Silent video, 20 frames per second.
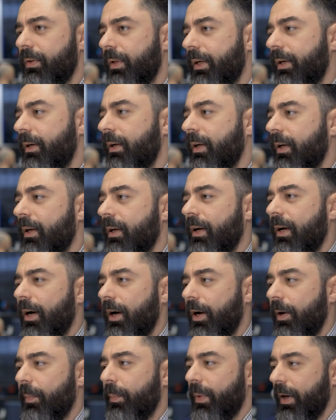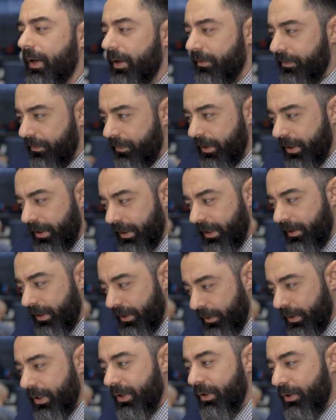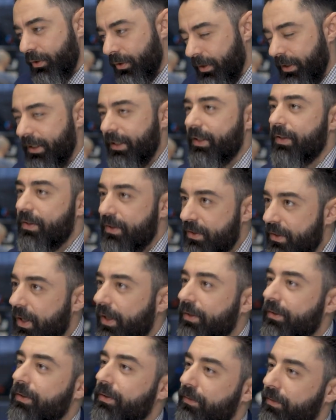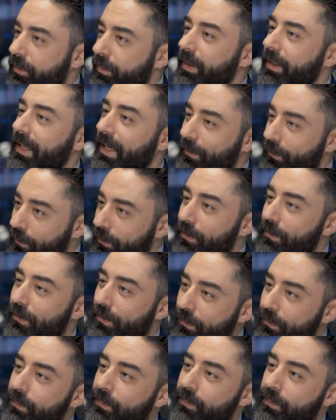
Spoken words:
there, but initially it started from an outage.